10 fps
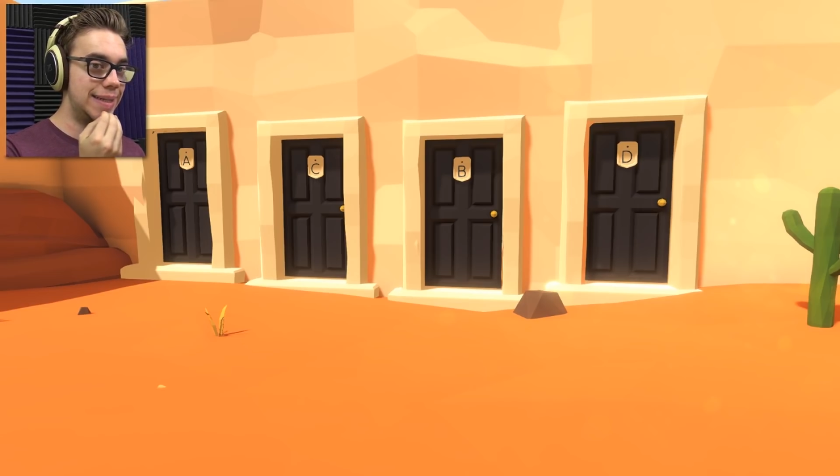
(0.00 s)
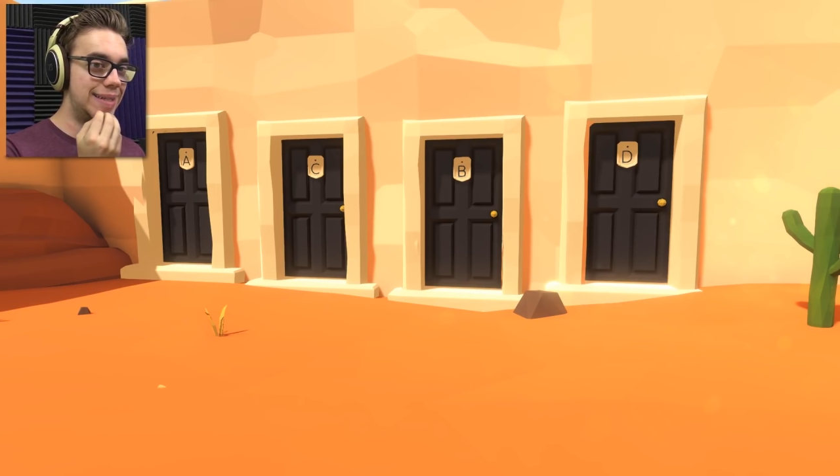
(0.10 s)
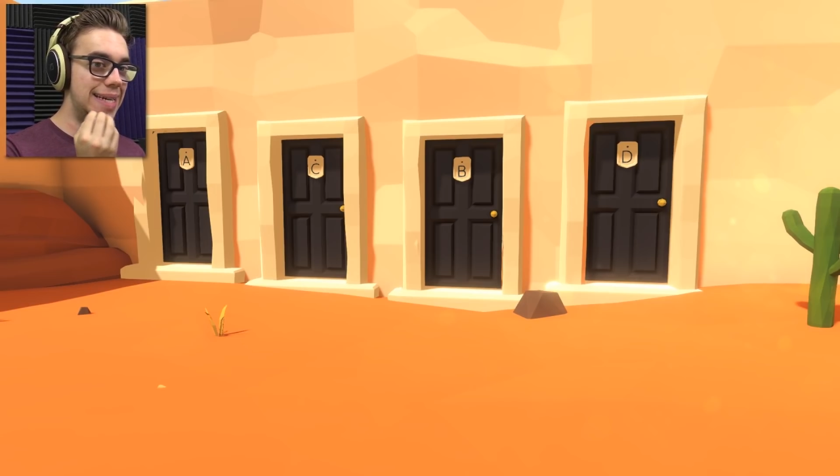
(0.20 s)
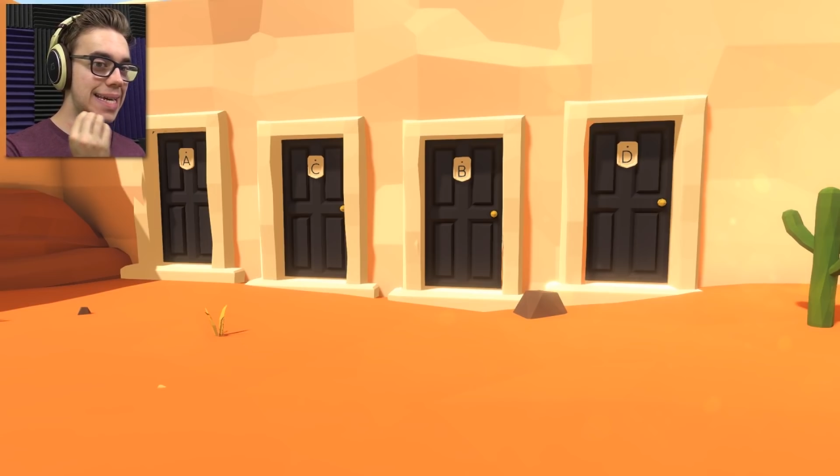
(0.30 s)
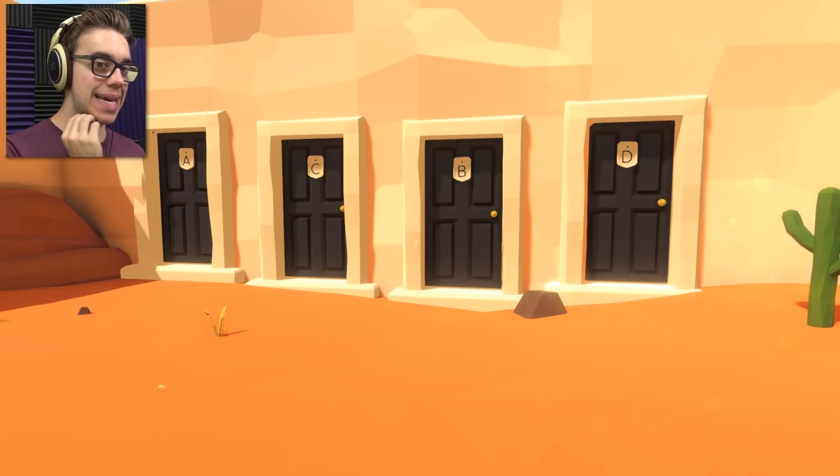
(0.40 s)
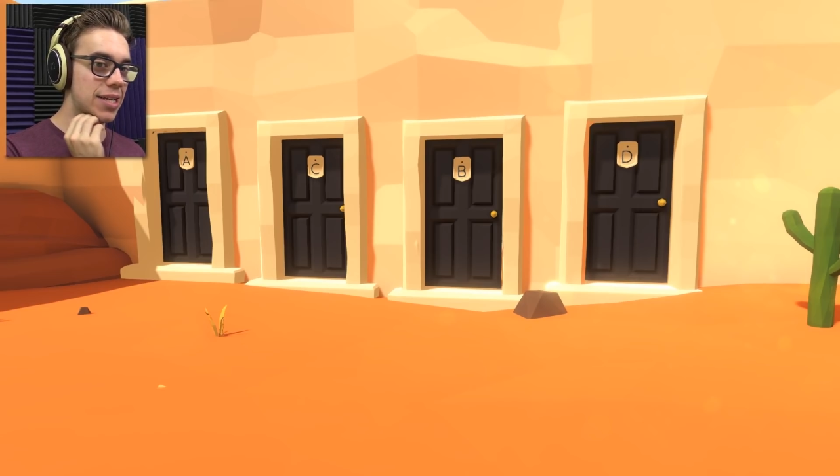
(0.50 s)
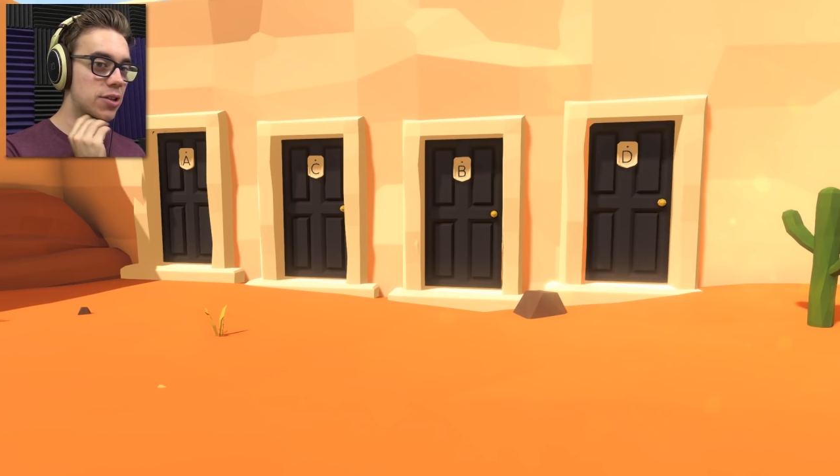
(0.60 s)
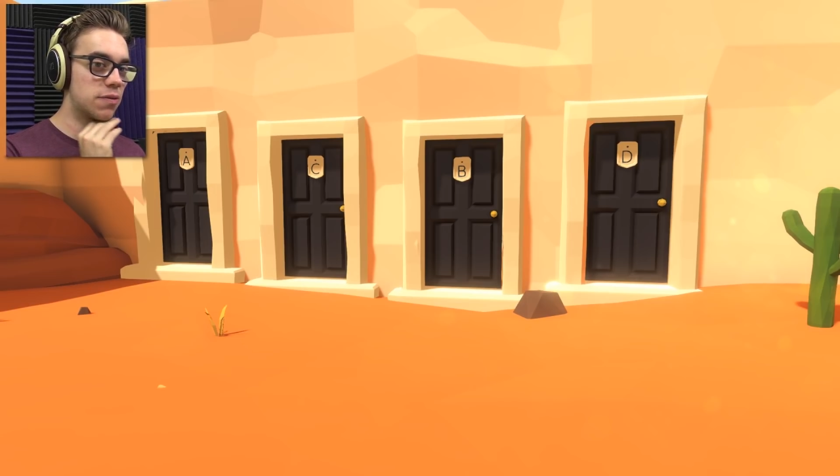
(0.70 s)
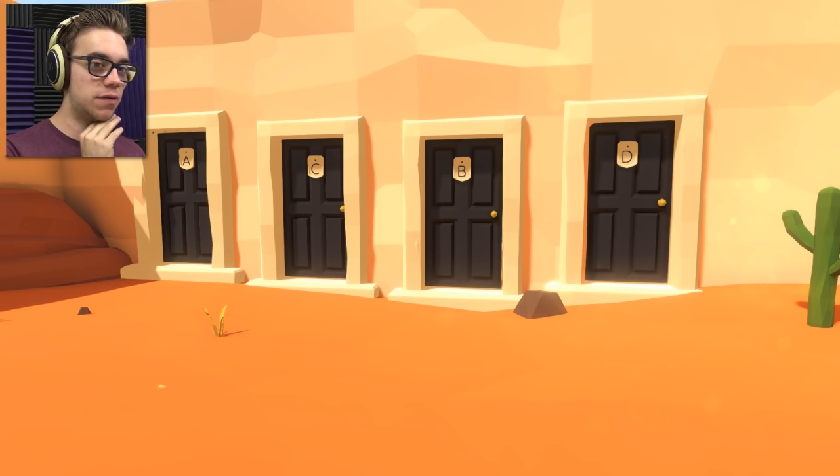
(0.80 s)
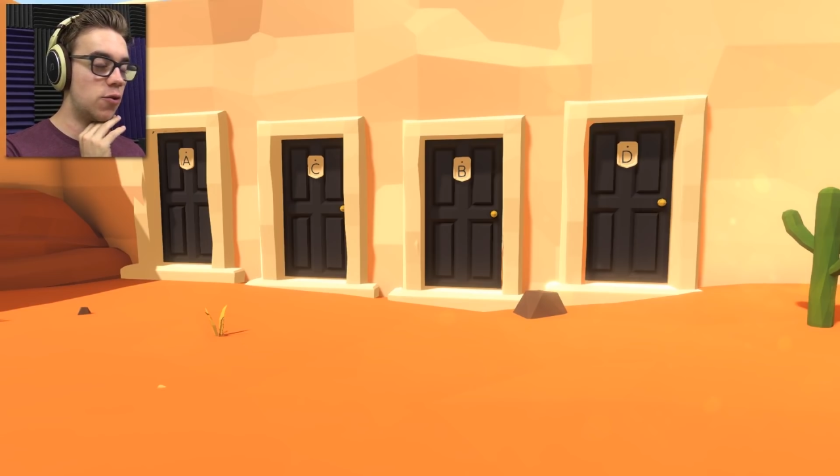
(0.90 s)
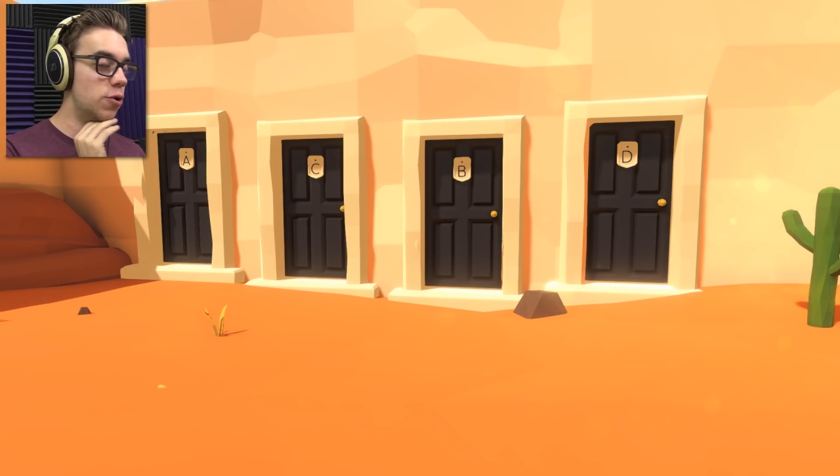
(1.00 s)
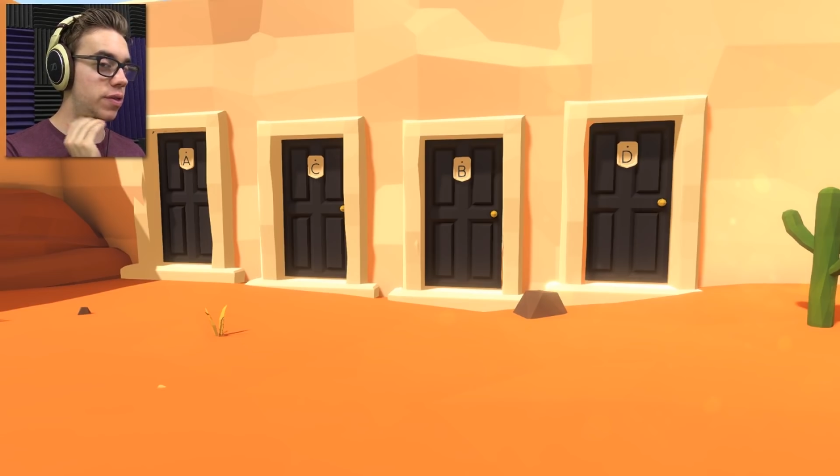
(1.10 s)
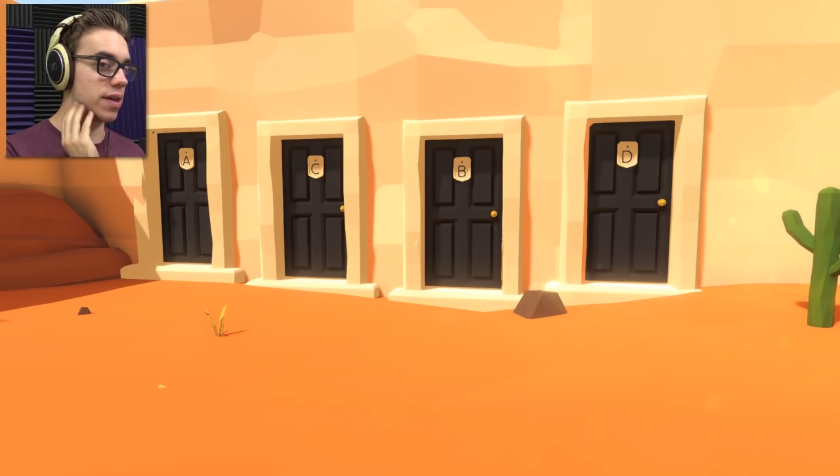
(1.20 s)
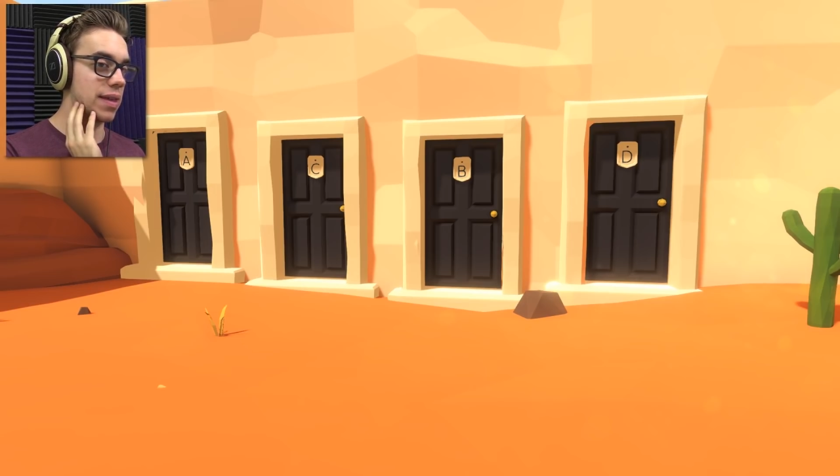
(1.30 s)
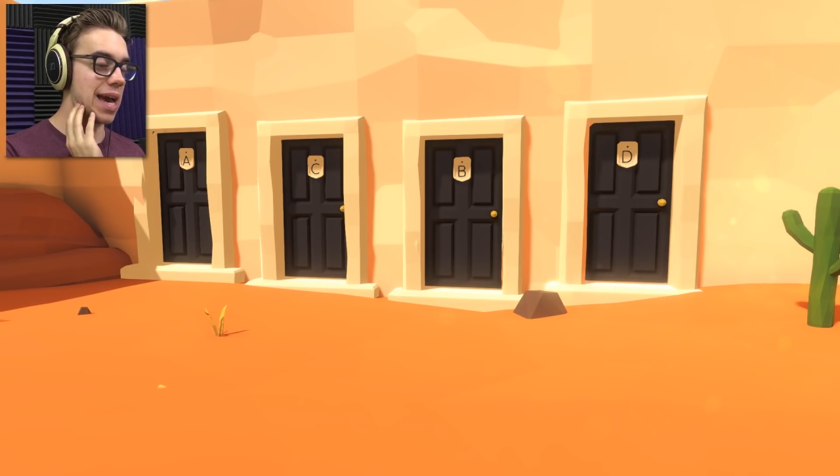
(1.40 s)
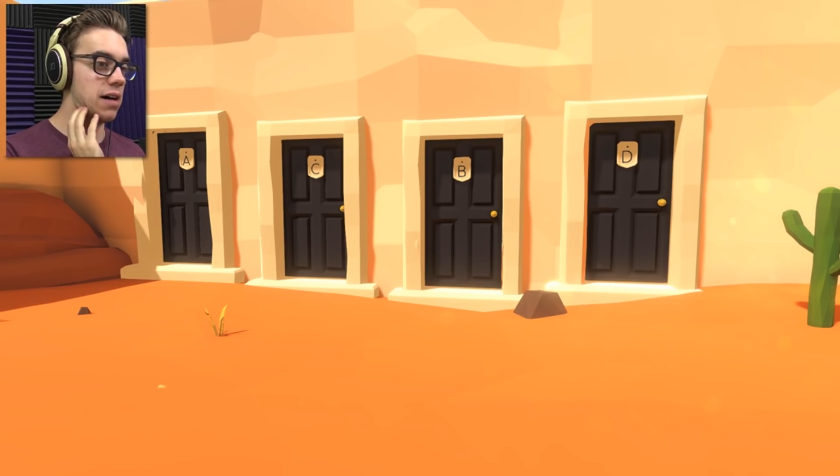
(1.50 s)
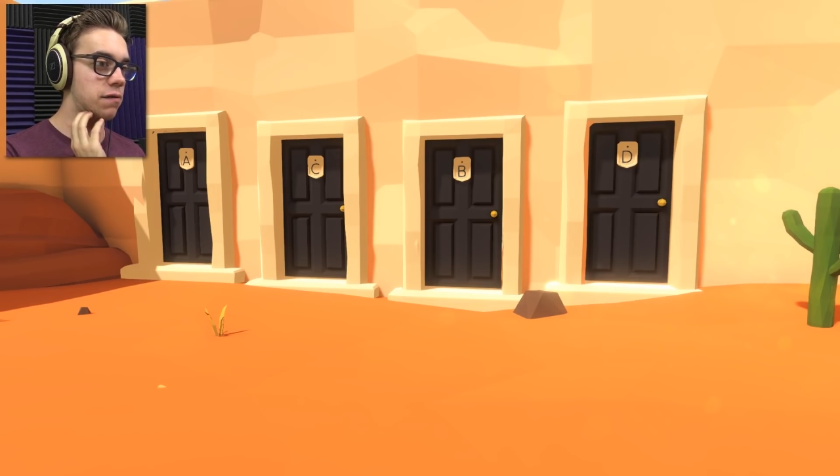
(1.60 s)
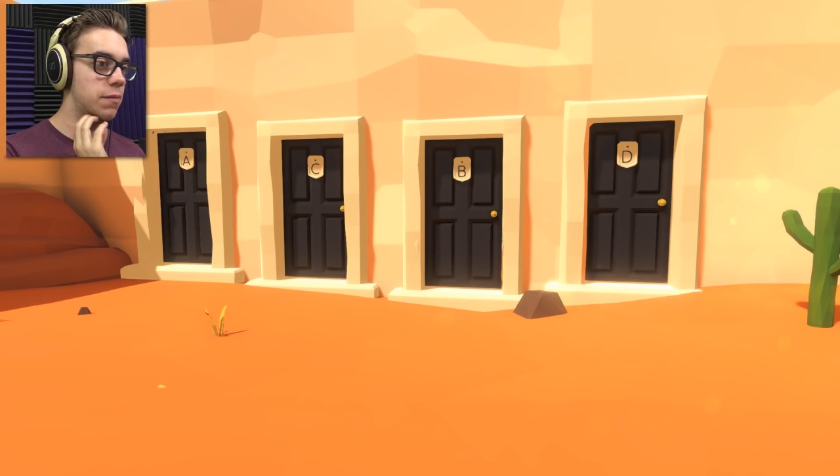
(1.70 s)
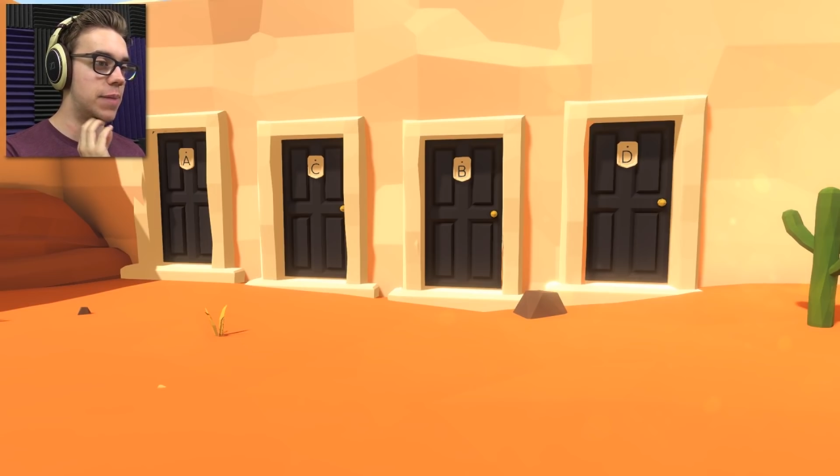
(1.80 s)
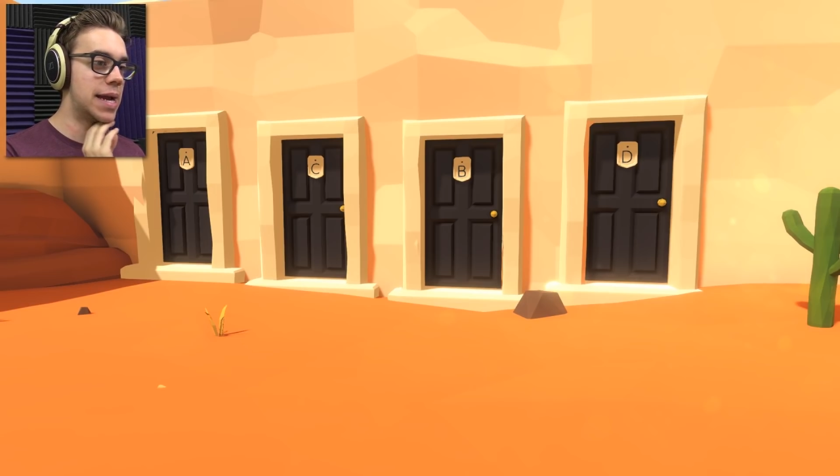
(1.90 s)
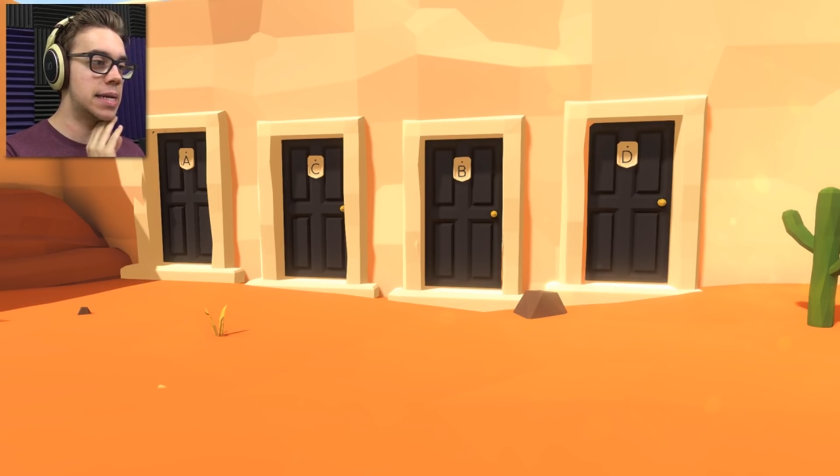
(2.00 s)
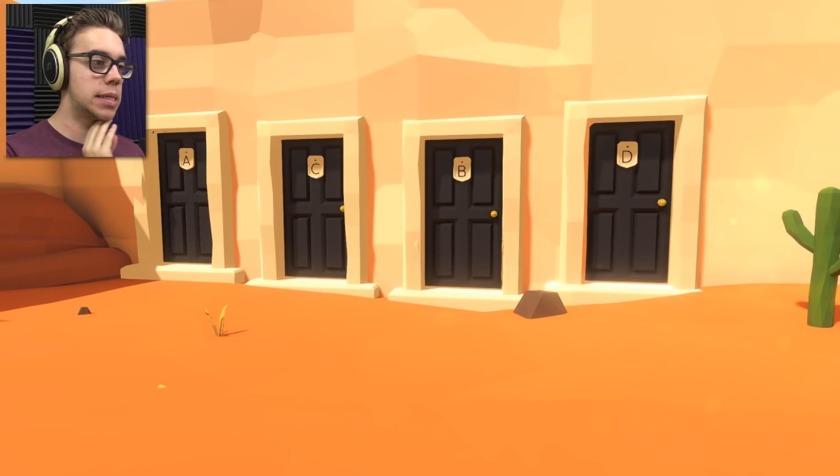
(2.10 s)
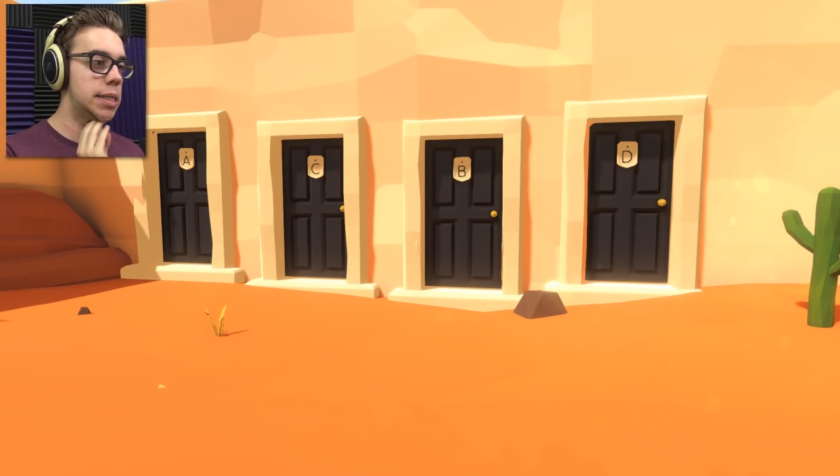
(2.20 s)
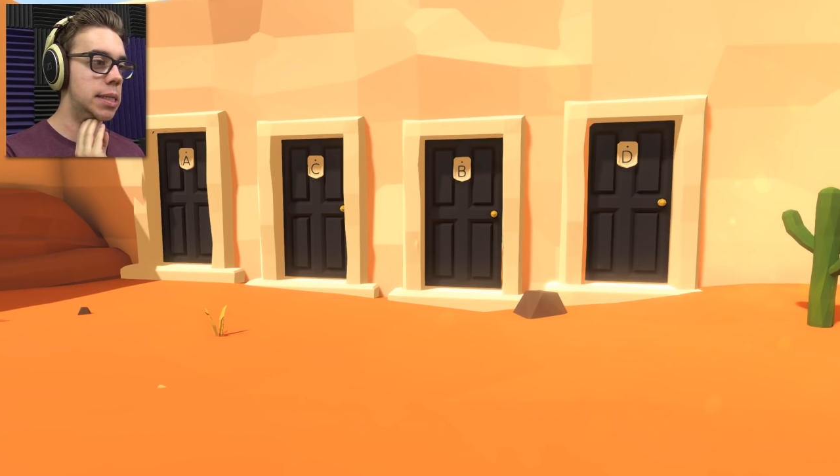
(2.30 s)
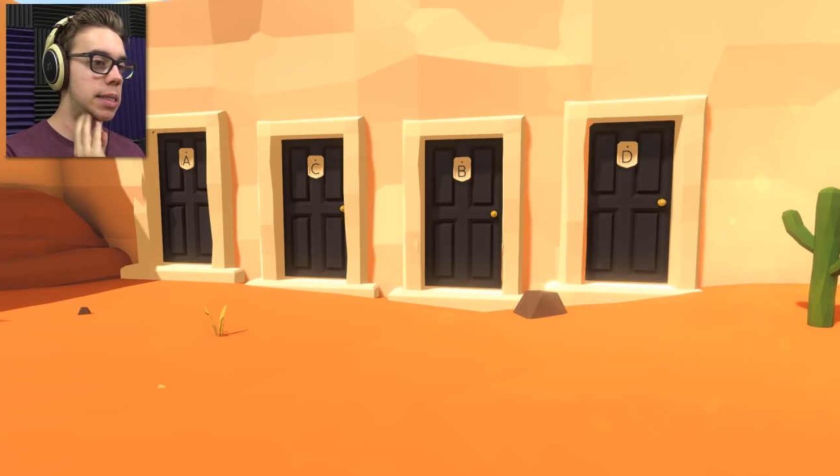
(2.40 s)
D is the 4th in the alphabet.